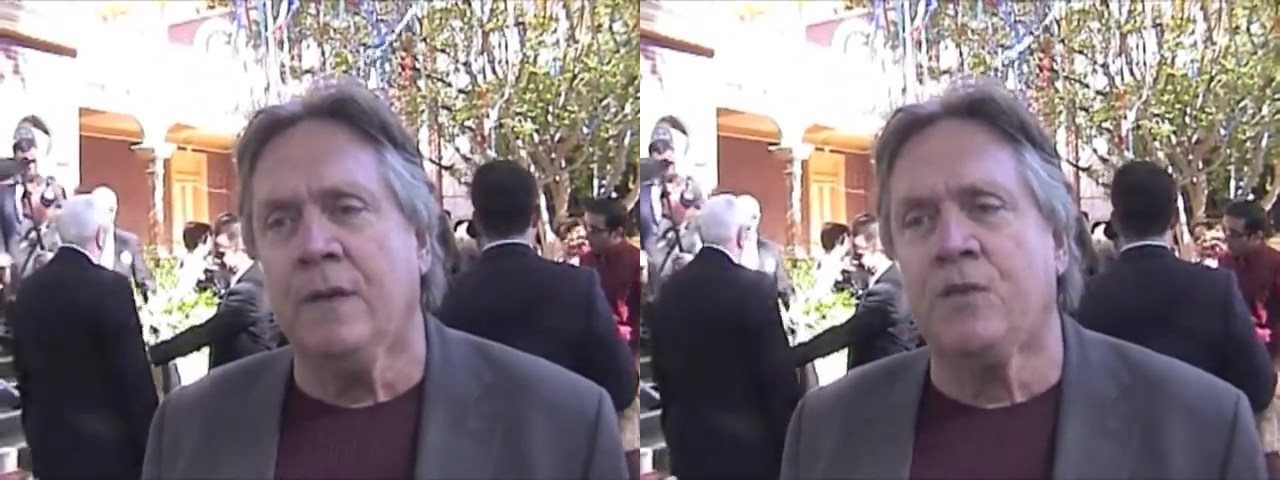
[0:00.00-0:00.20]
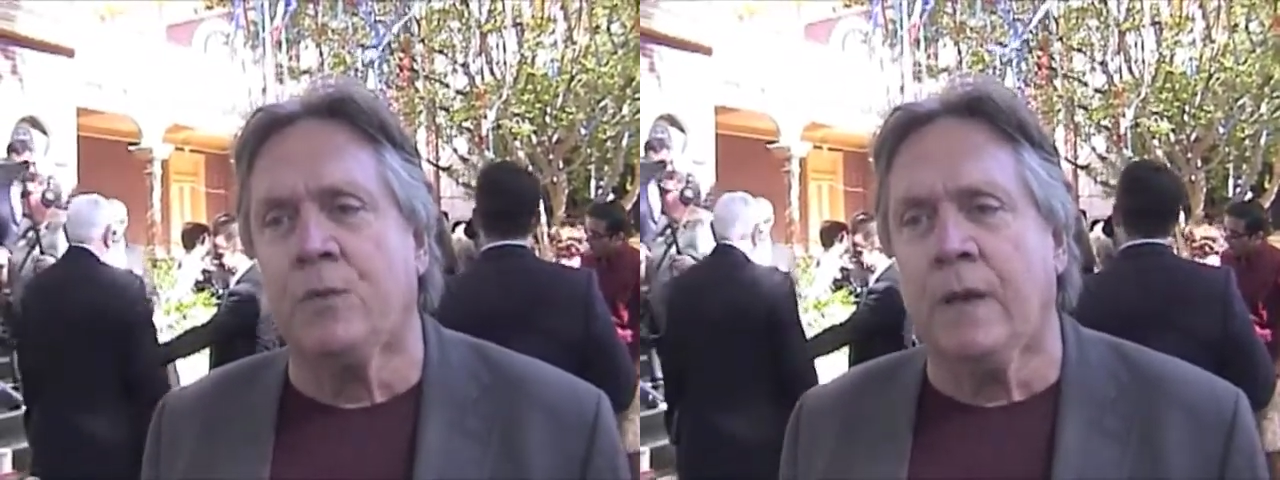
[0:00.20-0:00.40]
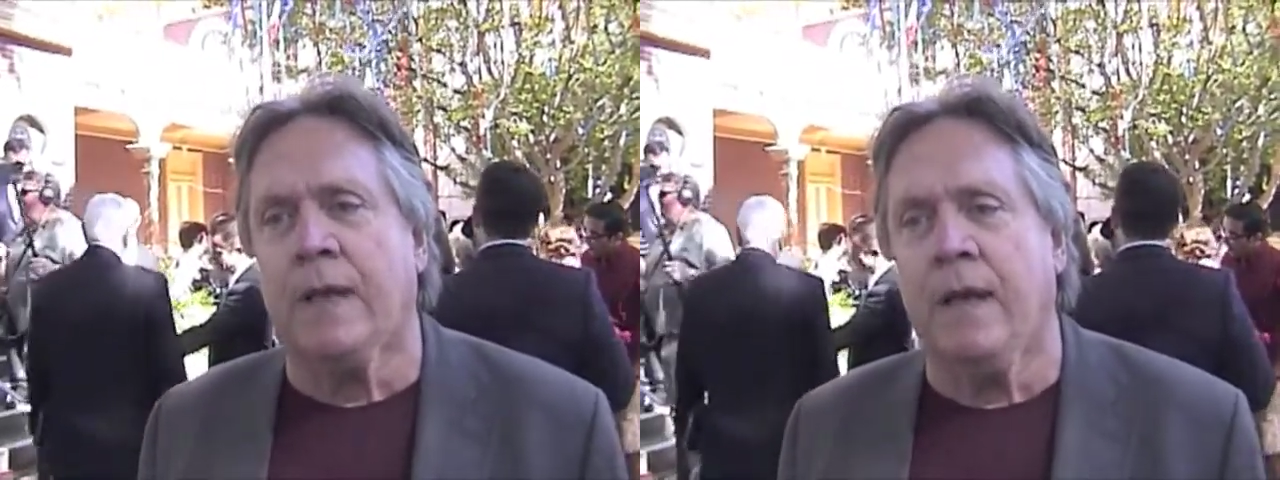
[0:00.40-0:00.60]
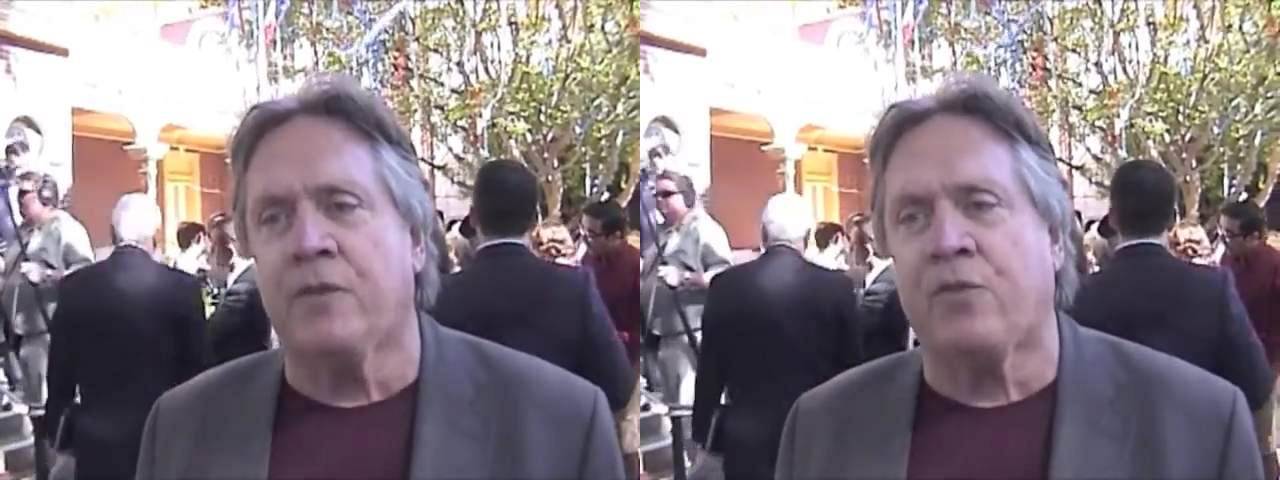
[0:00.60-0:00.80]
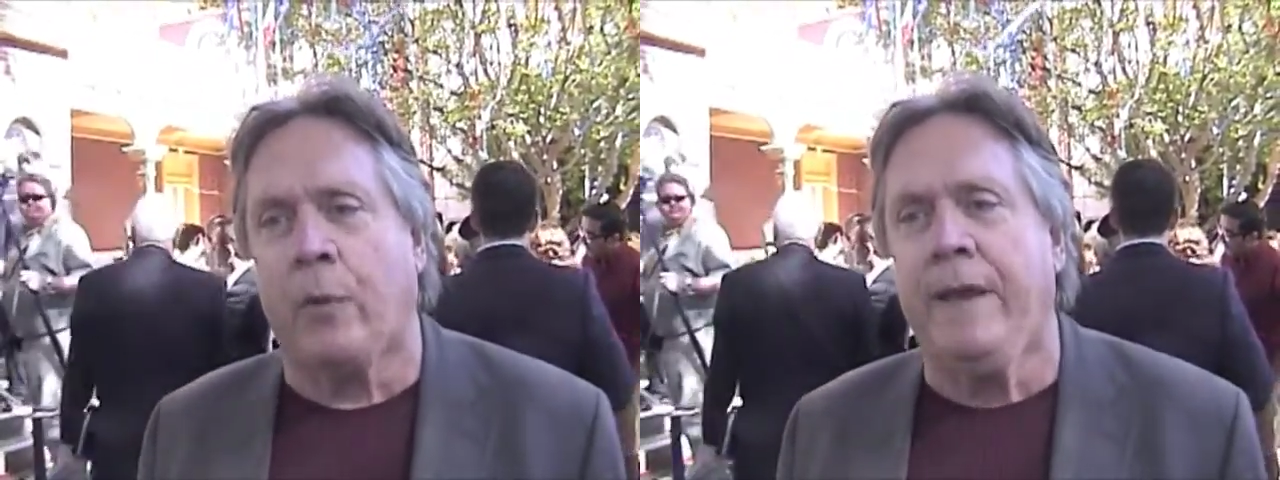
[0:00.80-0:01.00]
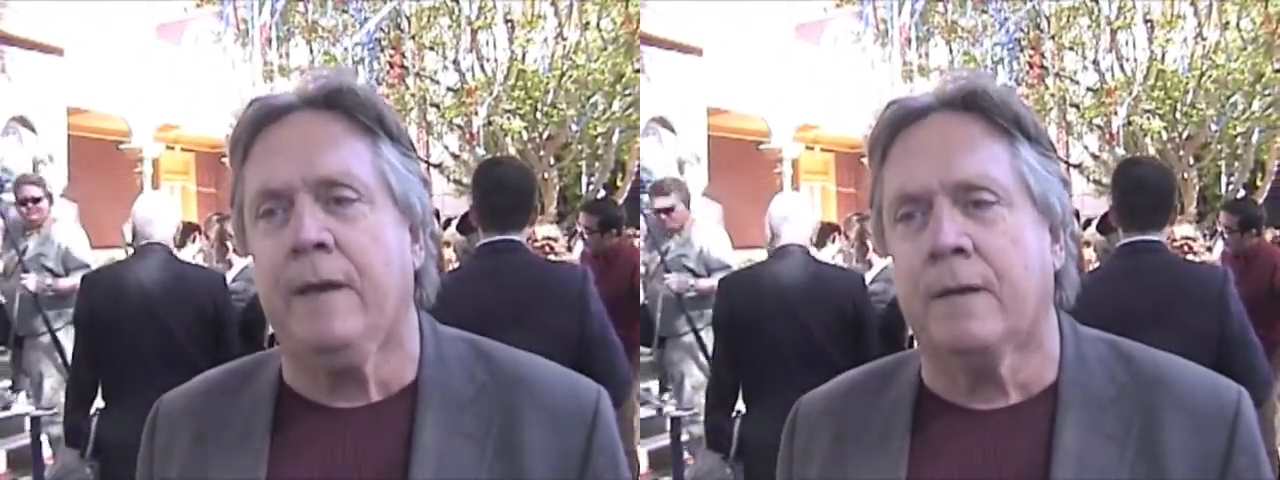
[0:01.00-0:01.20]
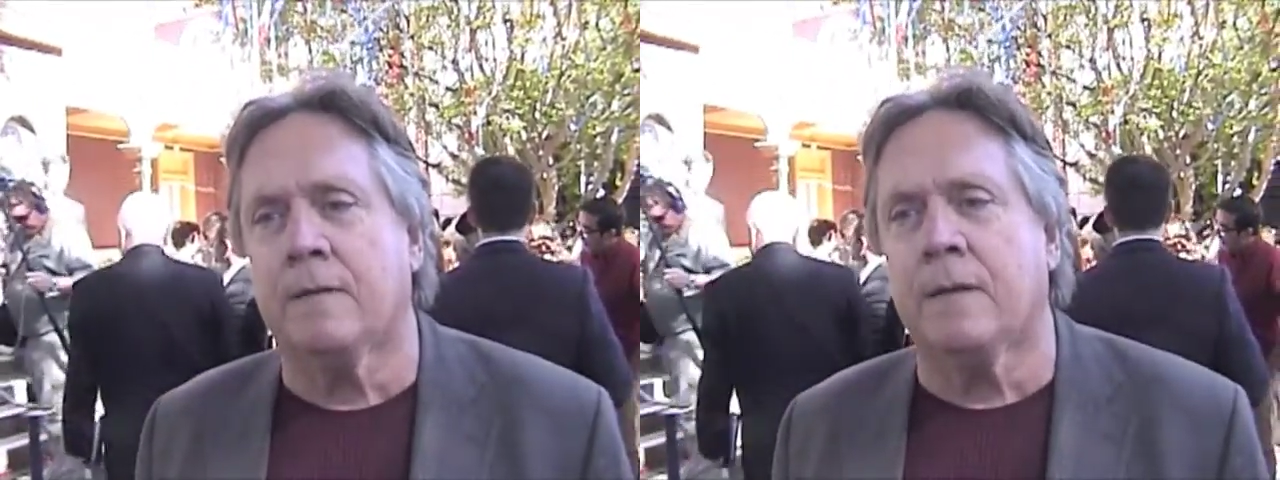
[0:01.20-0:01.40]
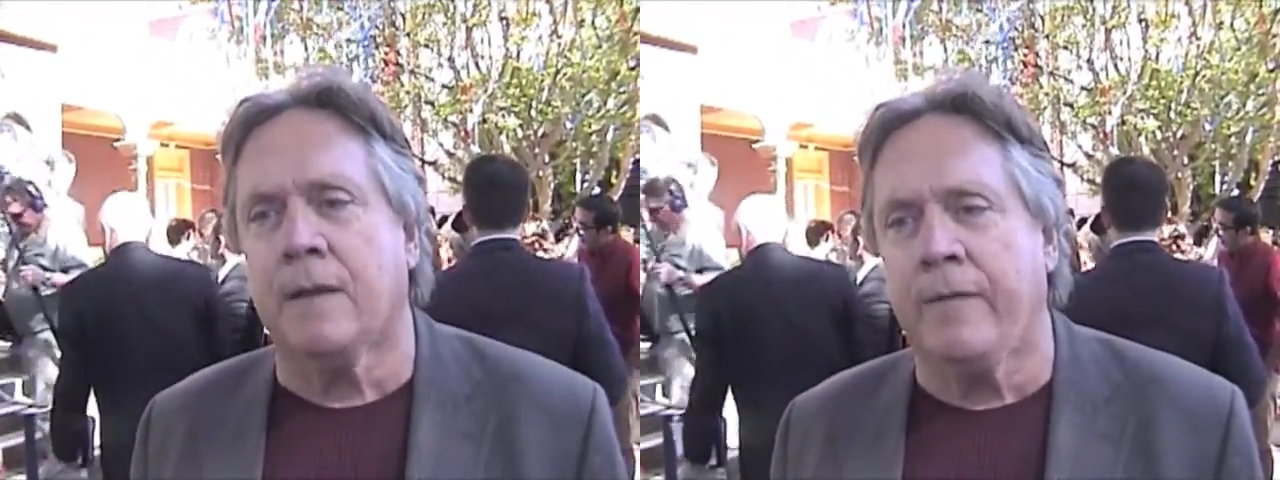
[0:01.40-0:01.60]
is really a
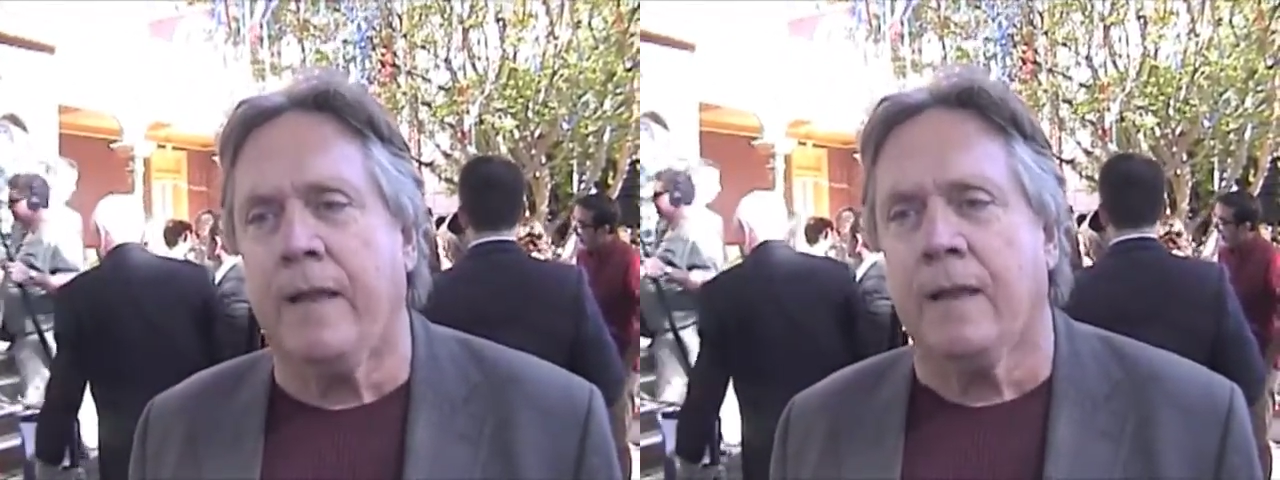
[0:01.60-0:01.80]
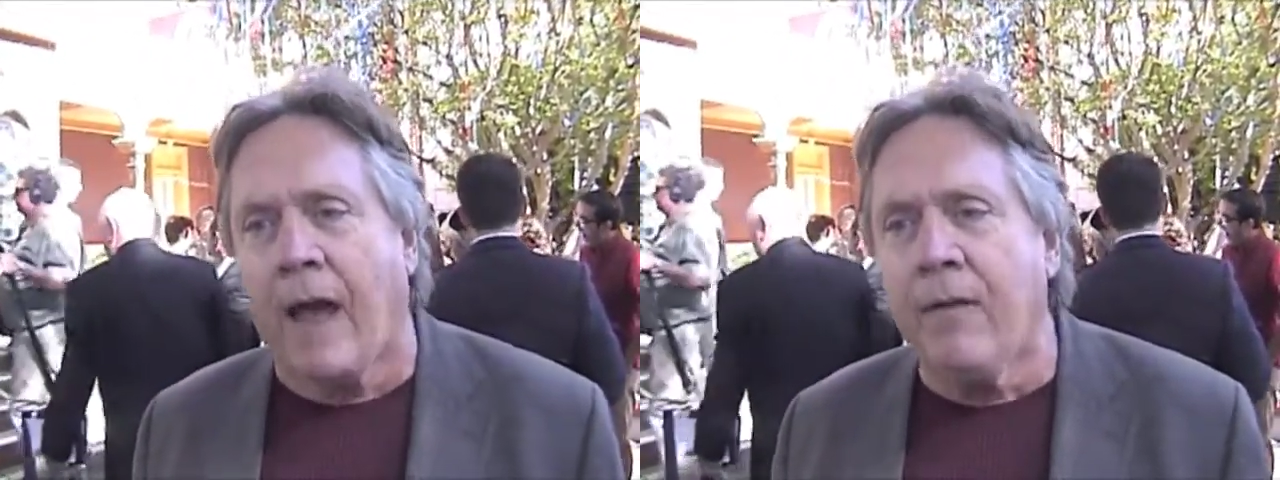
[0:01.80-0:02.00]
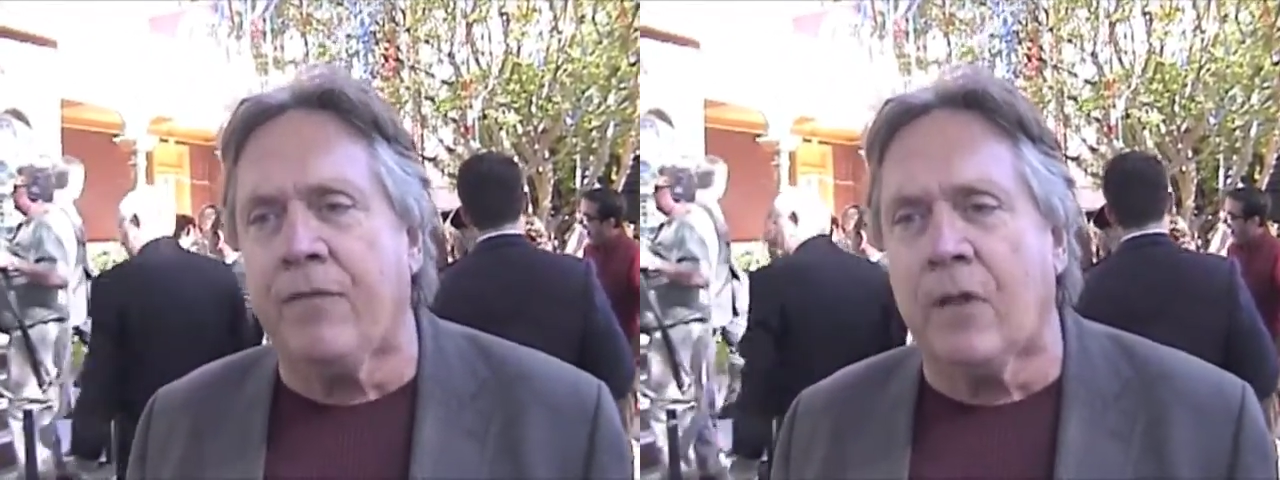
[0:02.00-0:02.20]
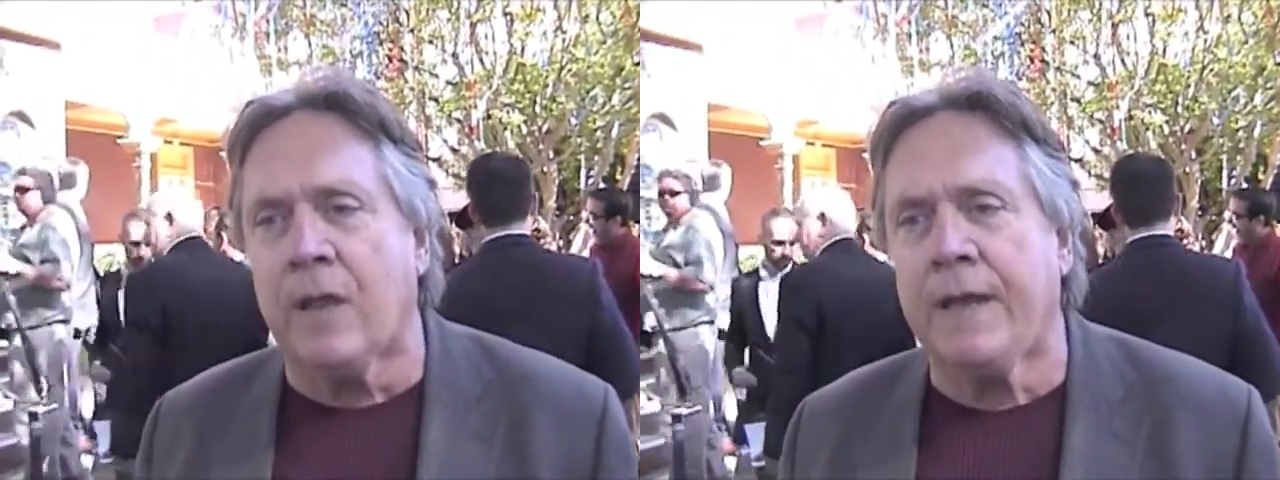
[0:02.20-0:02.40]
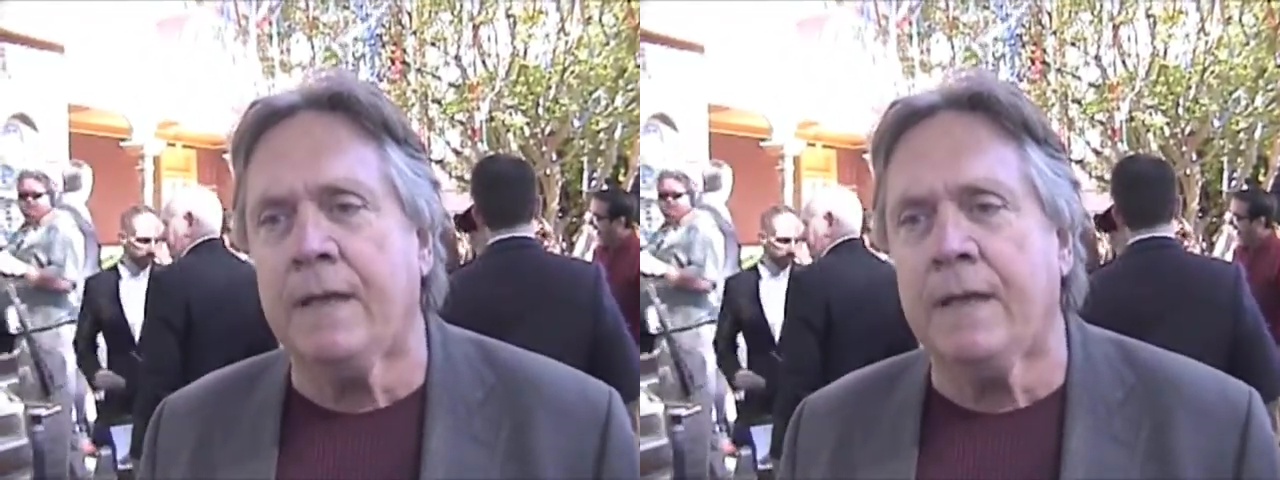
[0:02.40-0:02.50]
sweetener to living life fully.